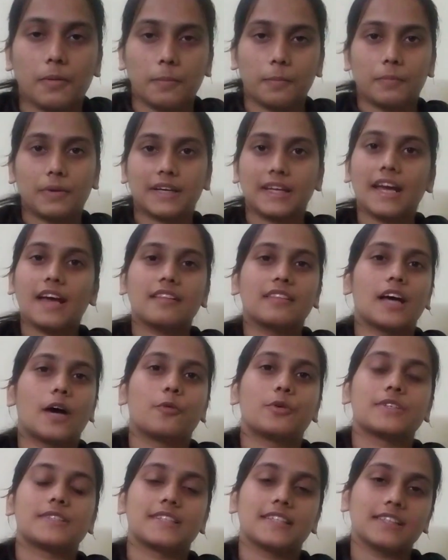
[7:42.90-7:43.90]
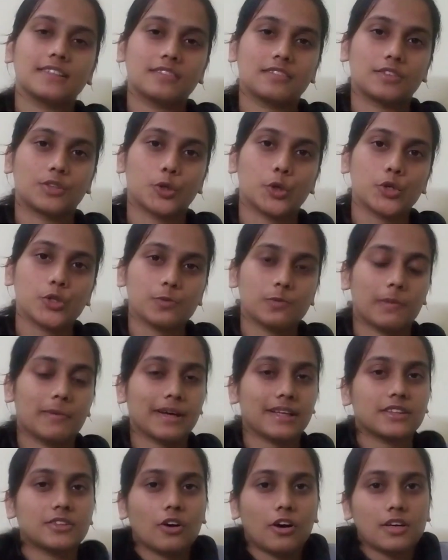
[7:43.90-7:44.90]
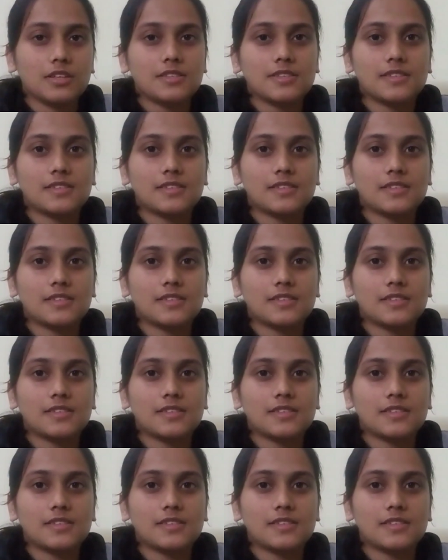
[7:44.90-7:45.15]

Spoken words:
yeah, that was it. Those were my thoughts